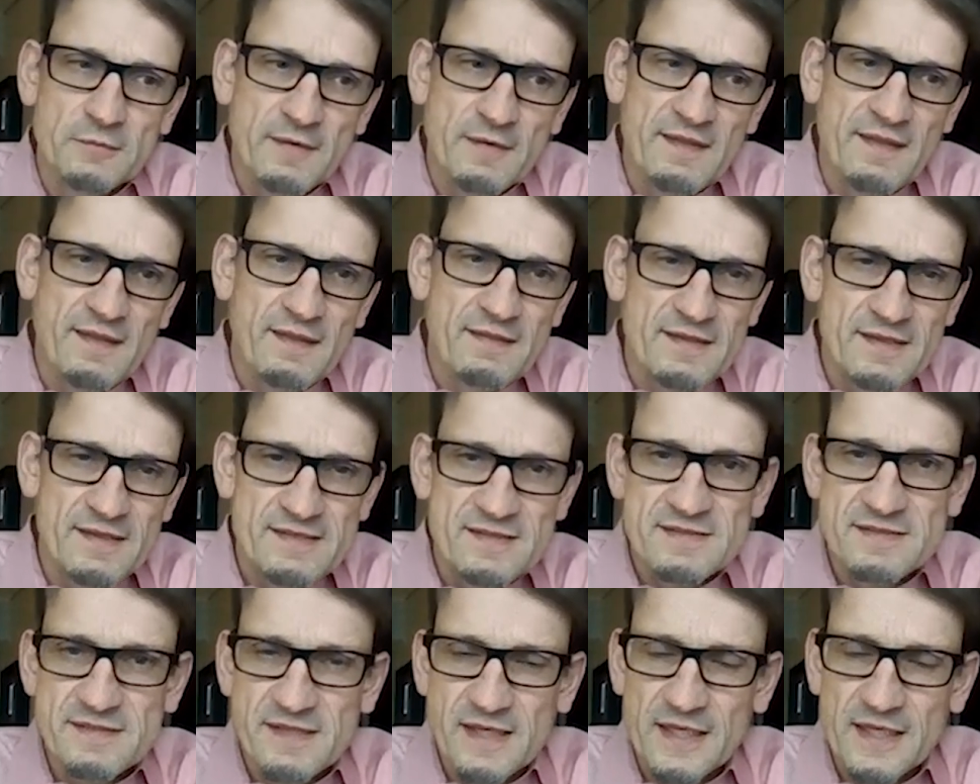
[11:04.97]
Whether this
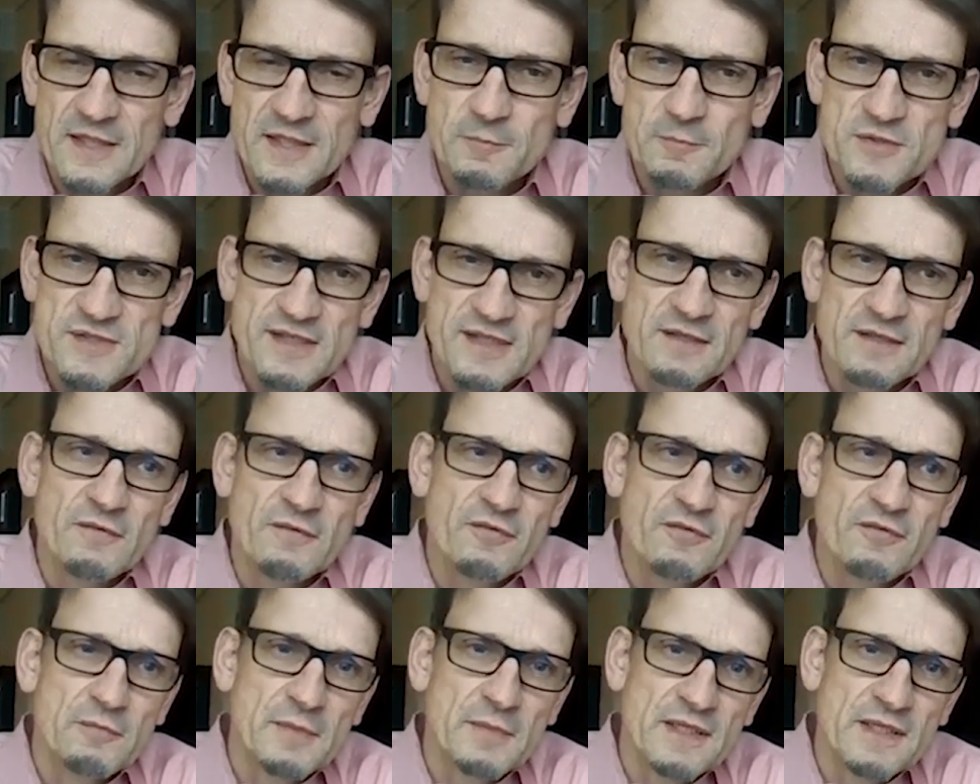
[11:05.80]
is 80%
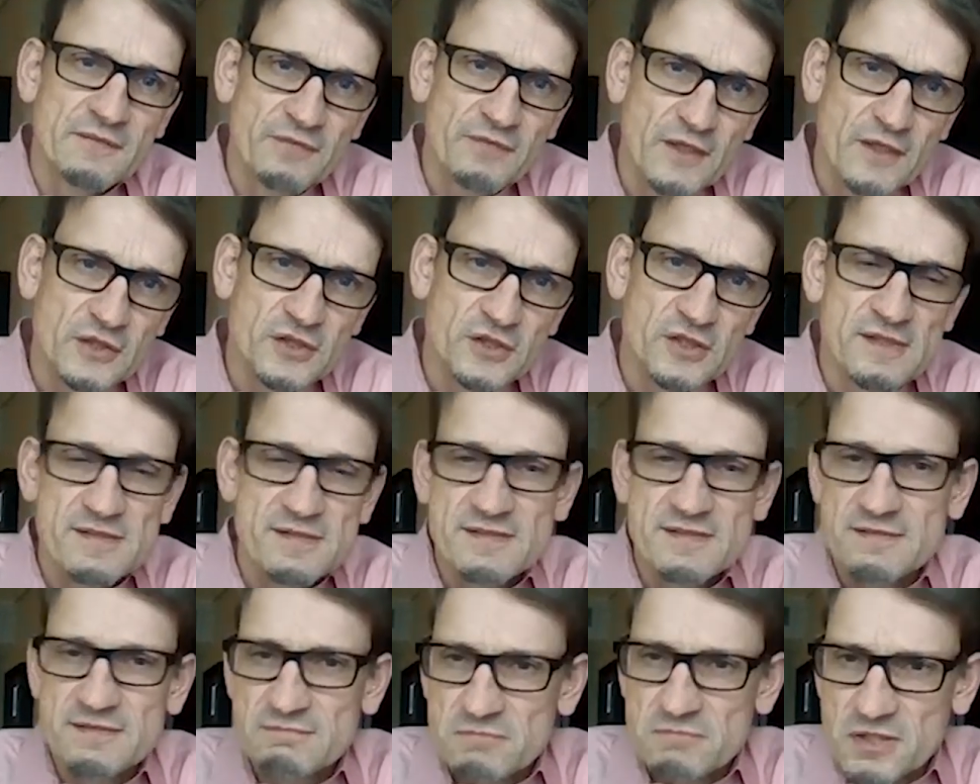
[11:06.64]
of the
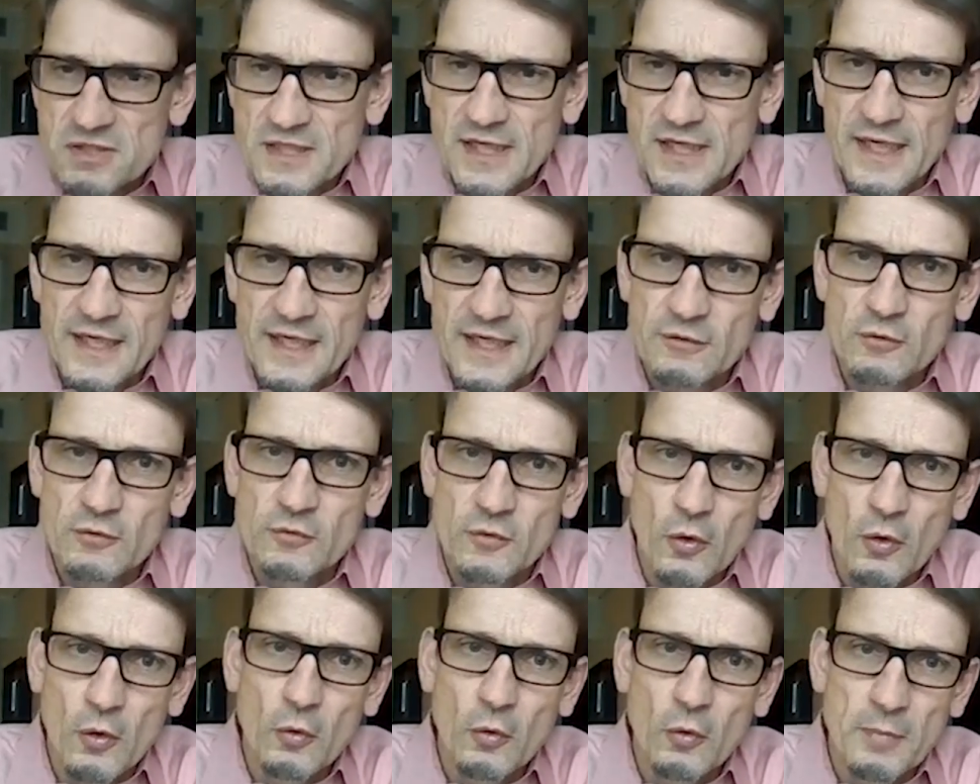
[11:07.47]
manufacturers, I don't
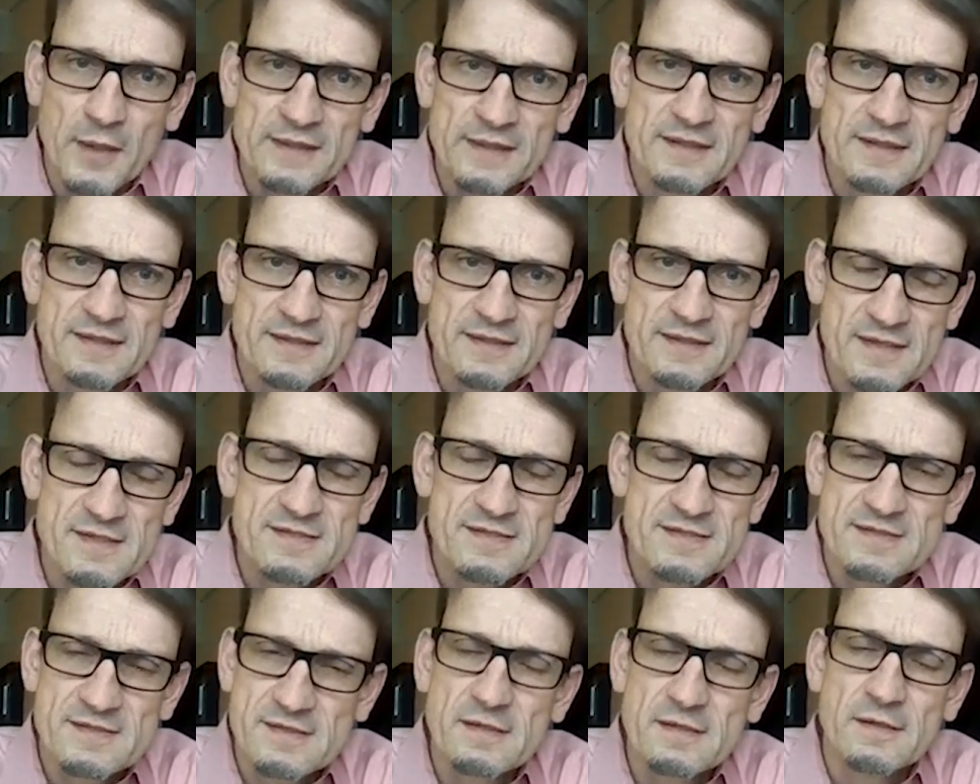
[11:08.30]
know, but okay. It
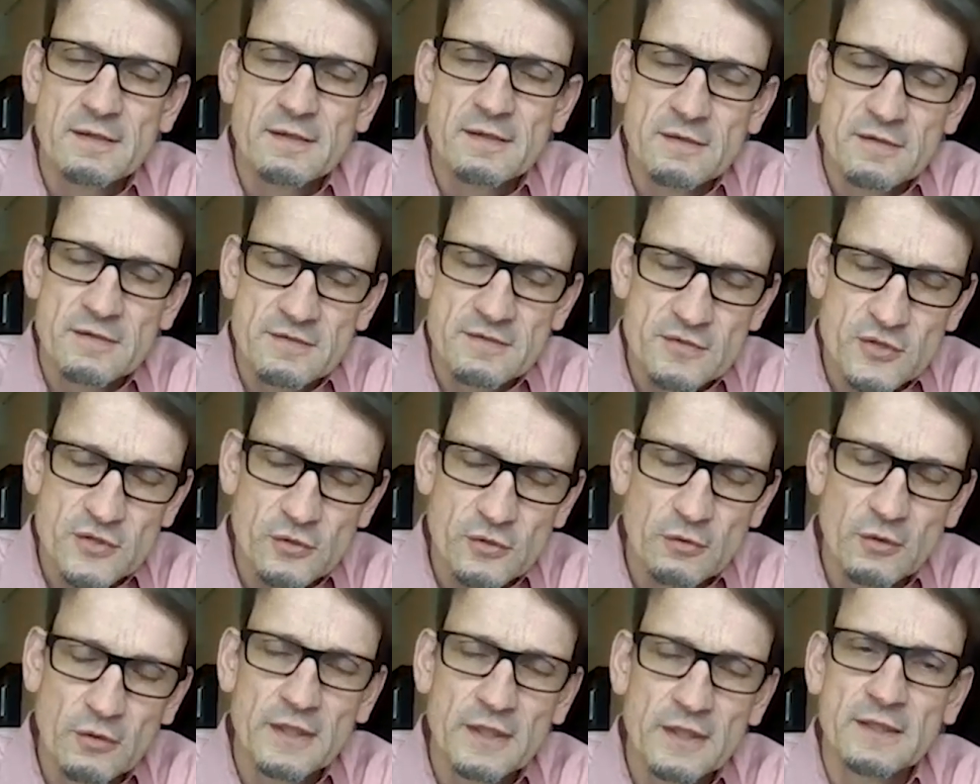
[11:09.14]
is
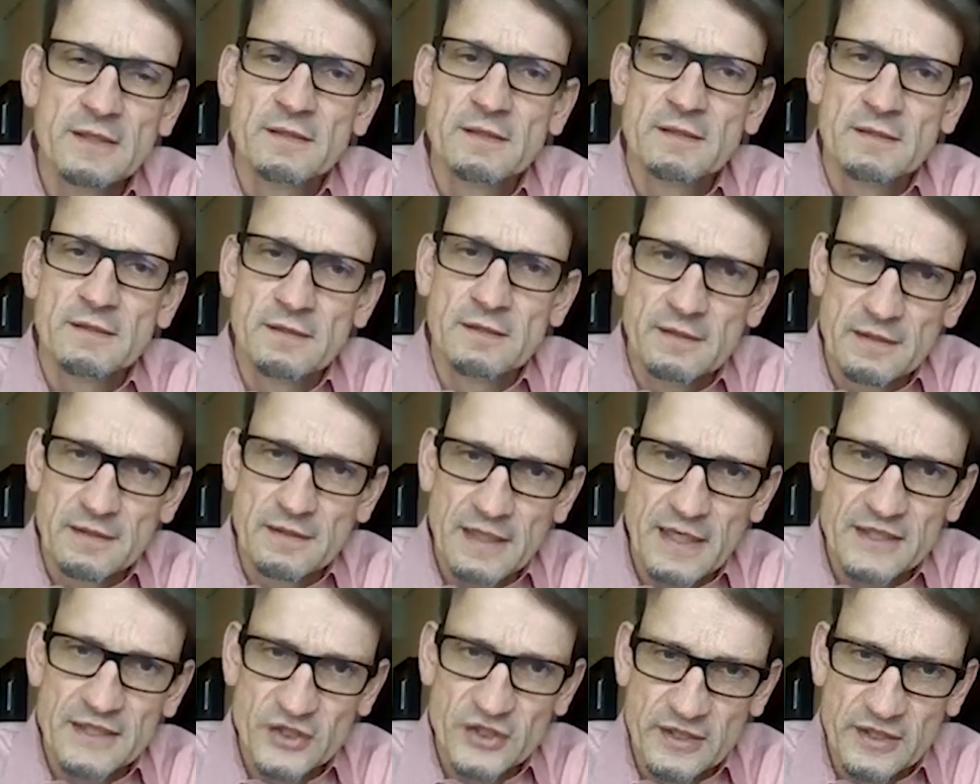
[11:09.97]
surely a
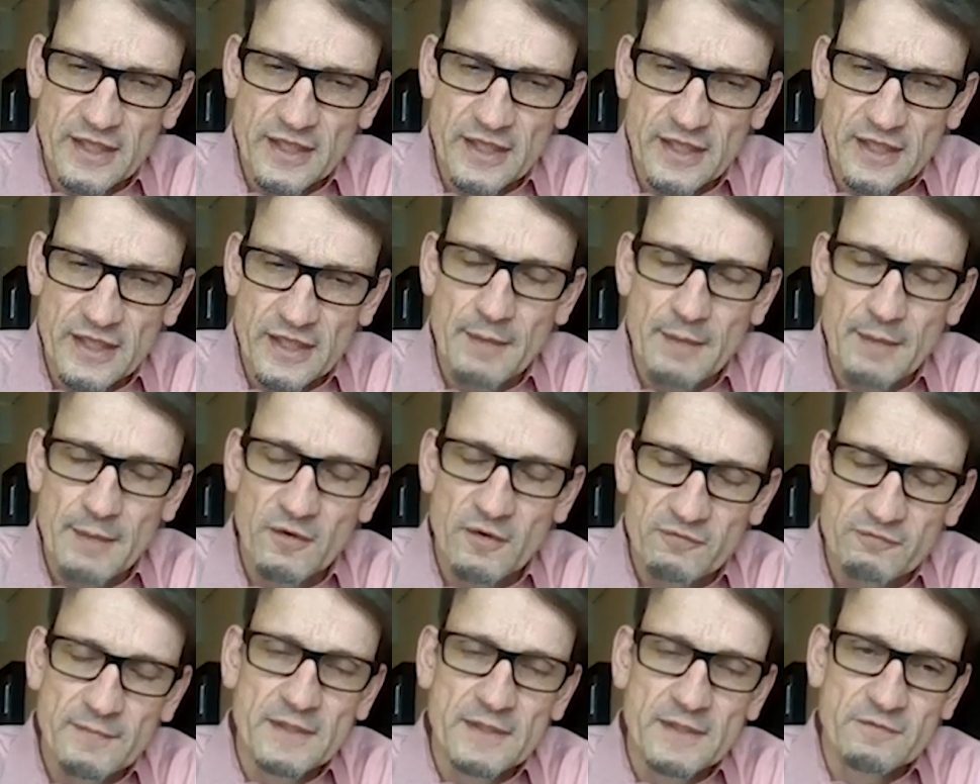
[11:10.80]
larger number of
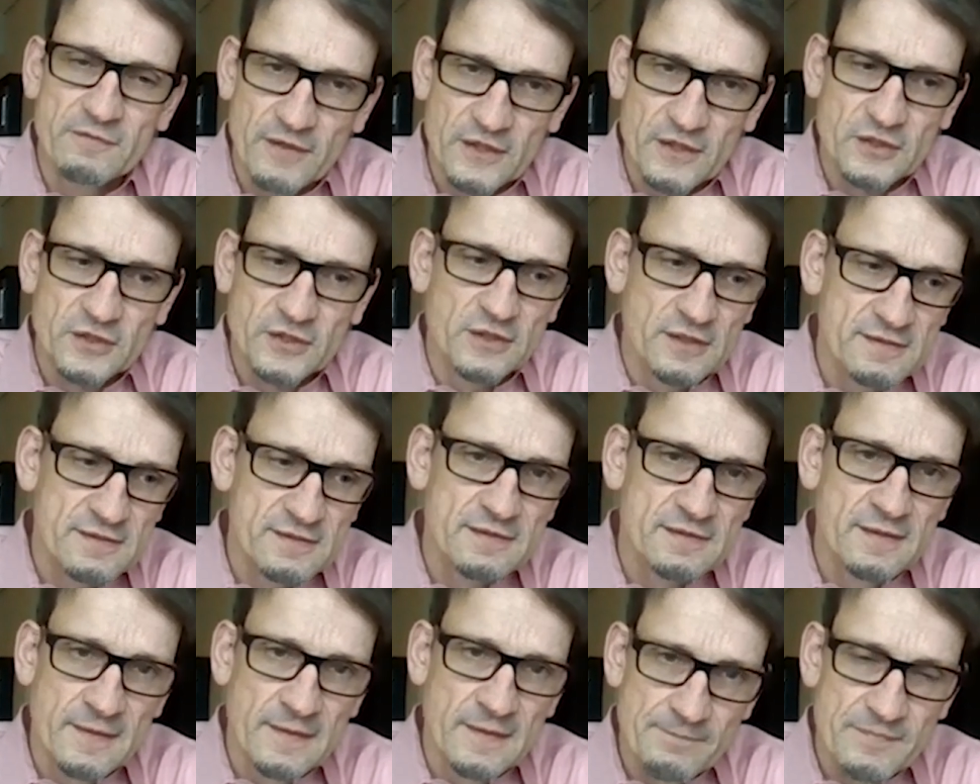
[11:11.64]
manufacturers.
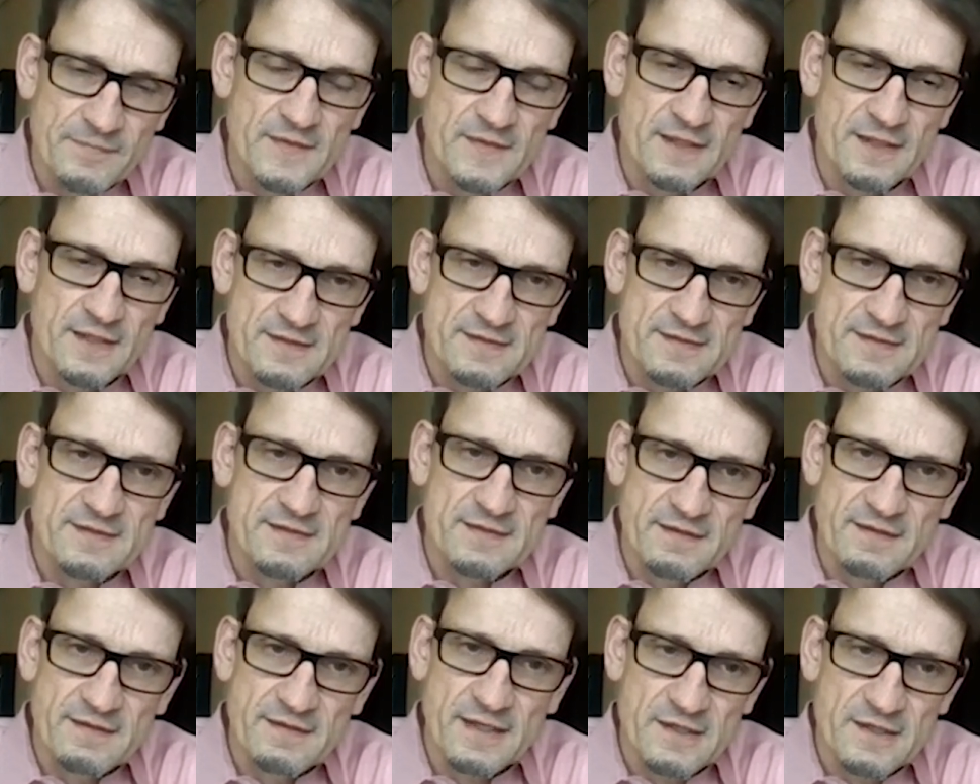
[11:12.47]
That is
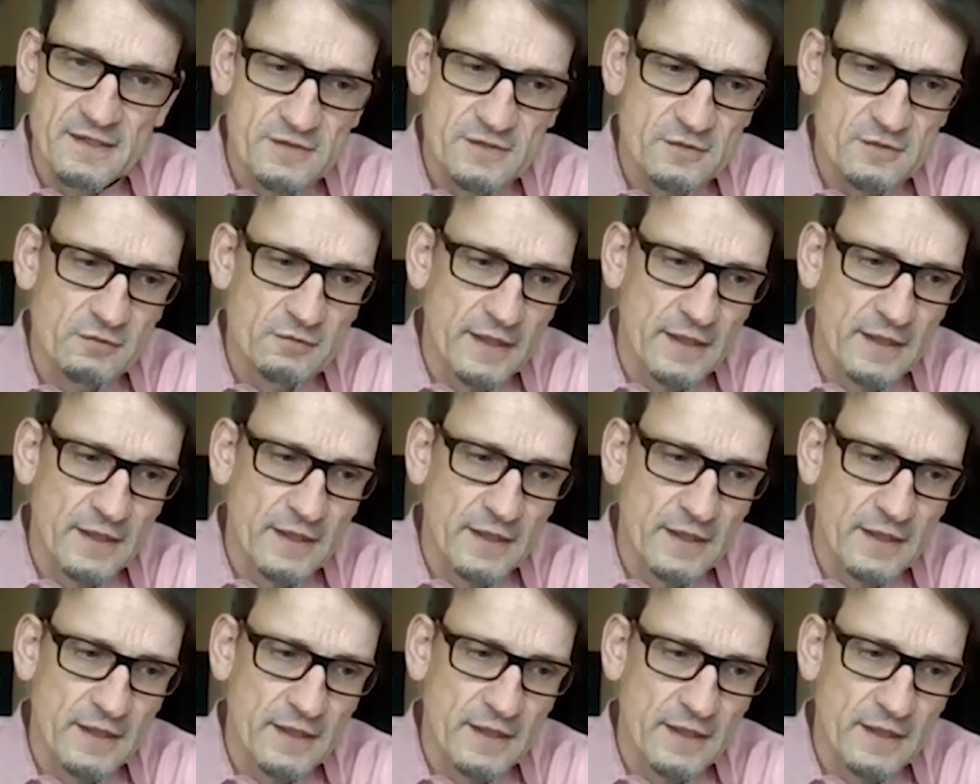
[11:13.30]
correct.